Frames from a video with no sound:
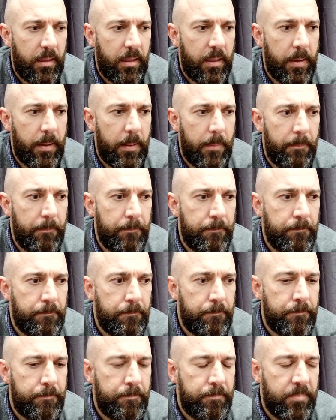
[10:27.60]

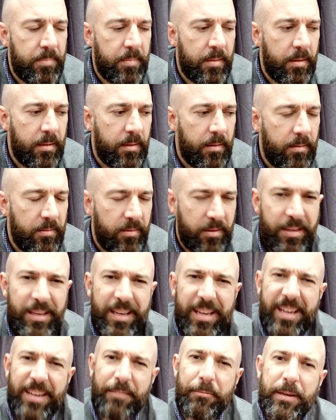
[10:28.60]
So
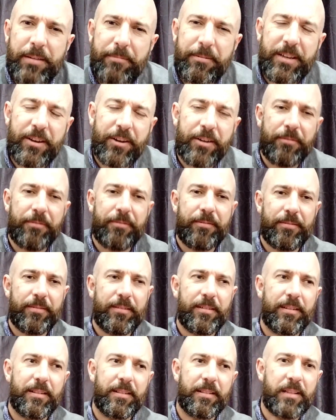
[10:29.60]
yeah, we kind of
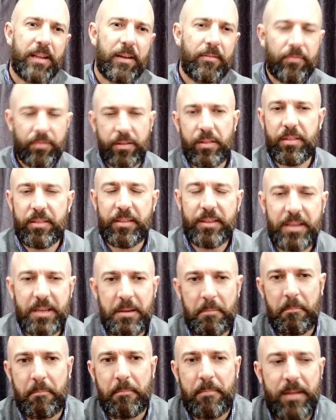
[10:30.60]
love the
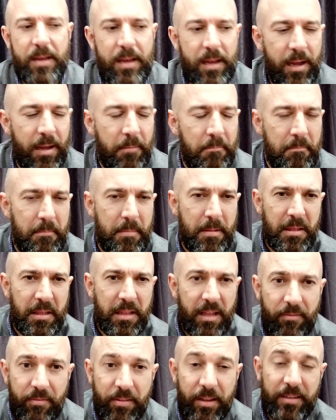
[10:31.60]
theme,
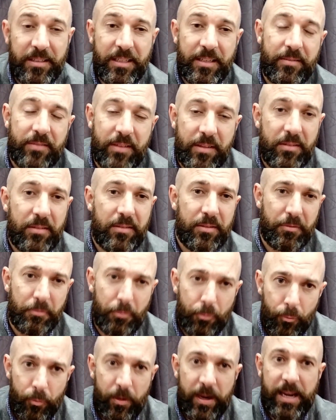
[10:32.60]
love the idea of this sort of
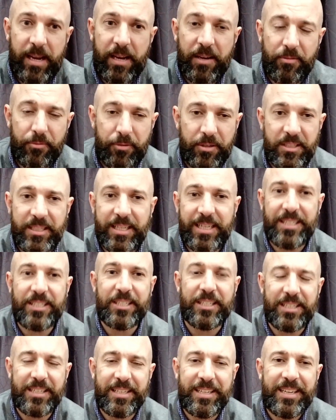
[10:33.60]
grand
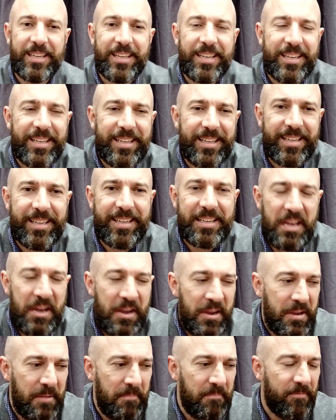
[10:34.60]
strategic
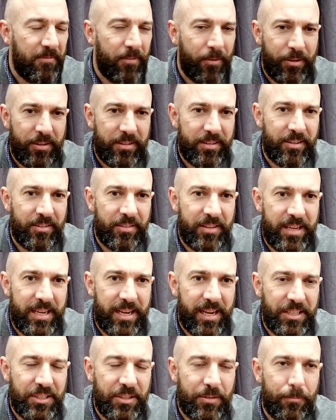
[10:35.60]
game focusing on the
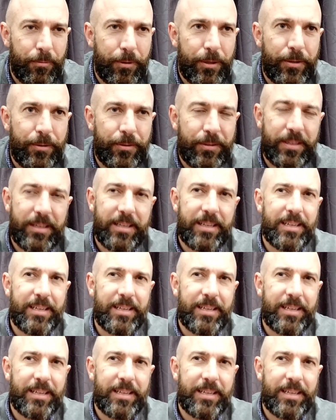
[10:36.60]
ancient world,